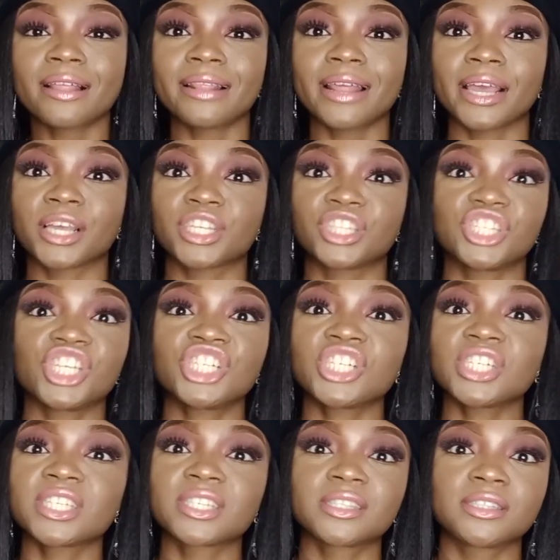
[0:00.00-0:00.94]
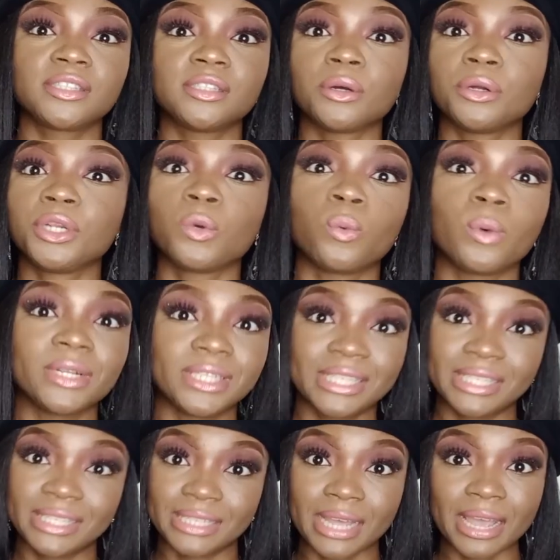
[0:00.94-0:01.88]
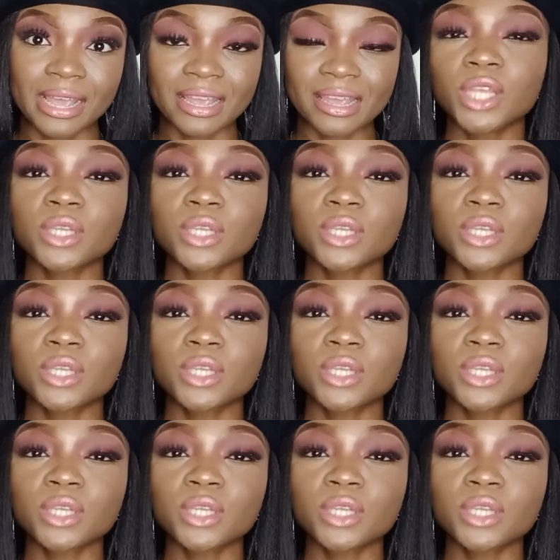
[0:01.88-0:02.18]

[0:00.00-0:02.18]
Like, they just don't know what to say.